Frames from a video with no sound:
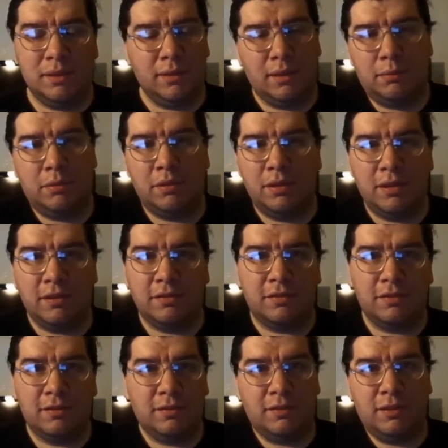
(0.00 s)
But
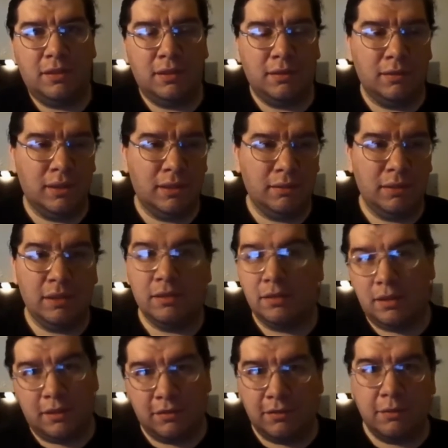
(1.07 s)
nevertheless, you know, he,
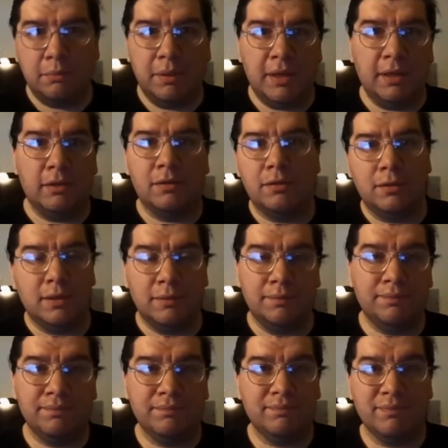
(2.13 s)
he lost the battle
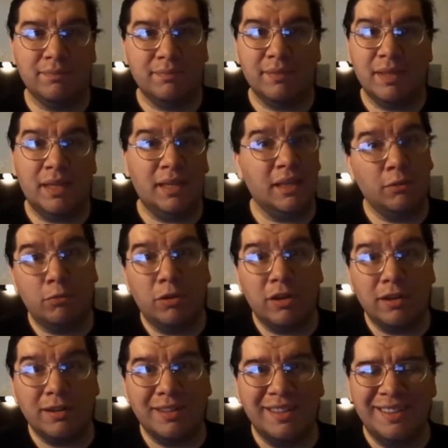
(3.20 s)
and, and he
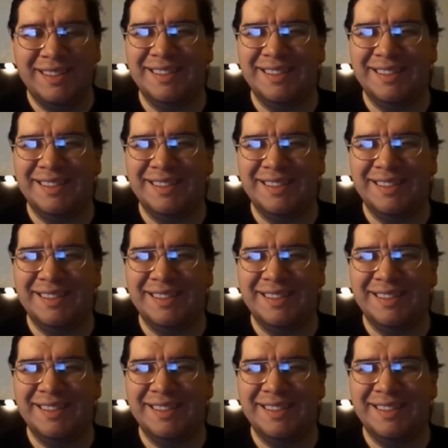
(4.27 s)
won.